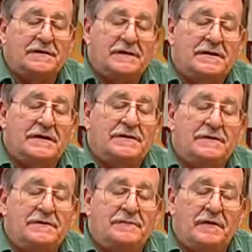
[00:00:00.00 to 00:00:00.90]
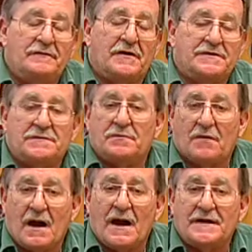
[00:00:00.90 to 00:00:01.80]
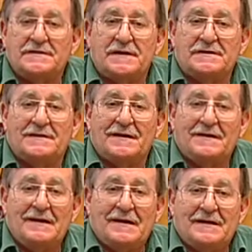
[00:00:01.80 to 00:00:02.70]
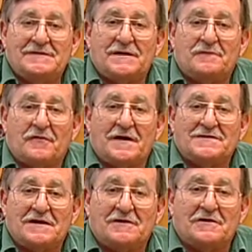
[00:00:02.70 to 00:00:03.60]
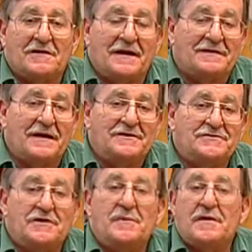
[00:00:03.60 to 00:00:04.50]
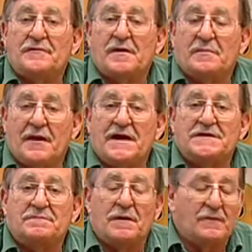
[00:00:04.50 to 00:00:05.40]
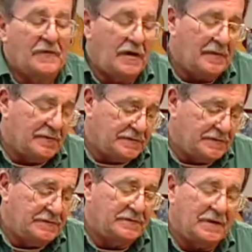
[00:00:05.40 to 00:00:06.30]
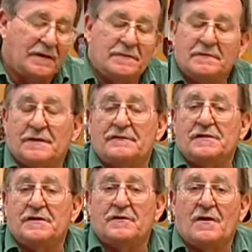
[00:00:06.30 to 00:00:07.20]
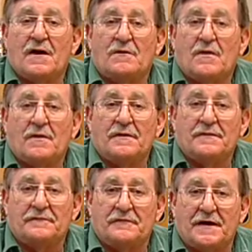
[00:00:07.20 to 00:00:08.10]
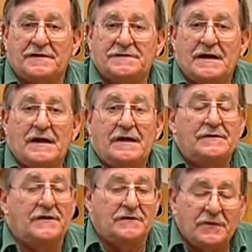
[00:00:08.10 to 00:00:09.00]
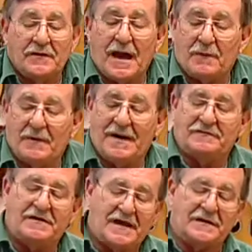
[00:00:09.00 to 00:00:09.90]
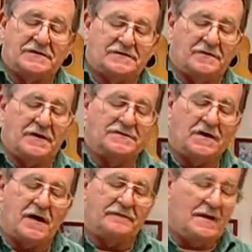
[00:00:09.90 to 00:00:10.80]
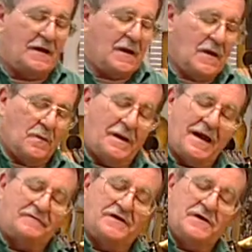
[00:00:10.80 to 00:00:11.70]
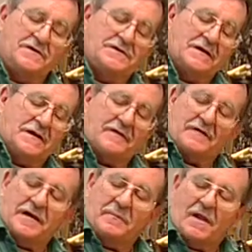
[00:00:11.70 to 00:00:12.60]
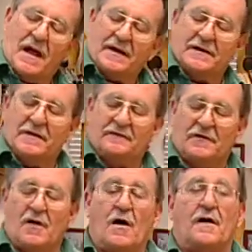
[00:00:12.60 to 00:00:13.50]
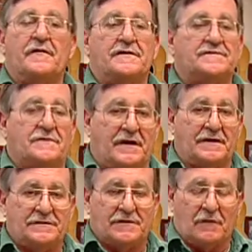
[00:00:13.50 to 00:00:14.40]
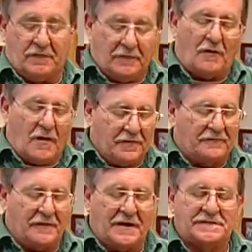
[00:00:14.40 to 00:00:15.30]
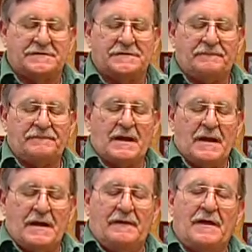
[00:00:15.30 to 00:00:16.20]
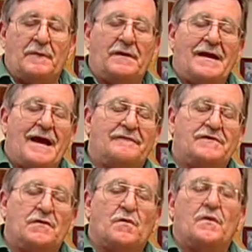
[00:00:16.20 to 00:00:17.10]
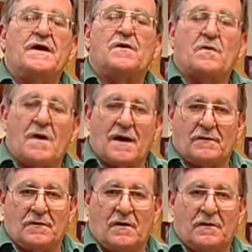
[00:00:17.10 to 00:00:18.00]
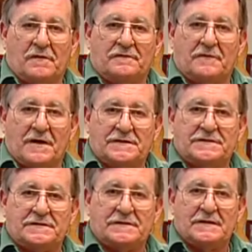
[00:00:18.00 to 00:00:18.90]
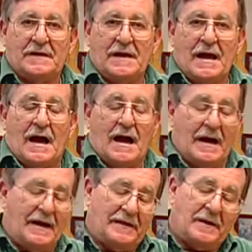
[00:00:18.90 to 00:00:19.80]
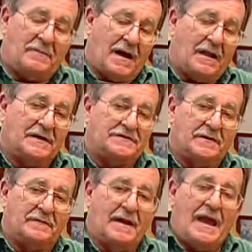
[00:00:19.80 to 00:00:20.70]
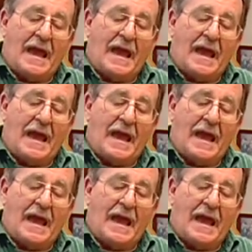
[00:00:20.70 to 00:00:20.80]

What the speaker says: You'd be very surprised at some frets that look like they should have been replaced, but we were able to level and crown all of the frets. To do that, we'd have to take the strings off. We'd have to use a leveling block and level all the strings, all the frets. Then we'd have to recrown all the frets and then polish them.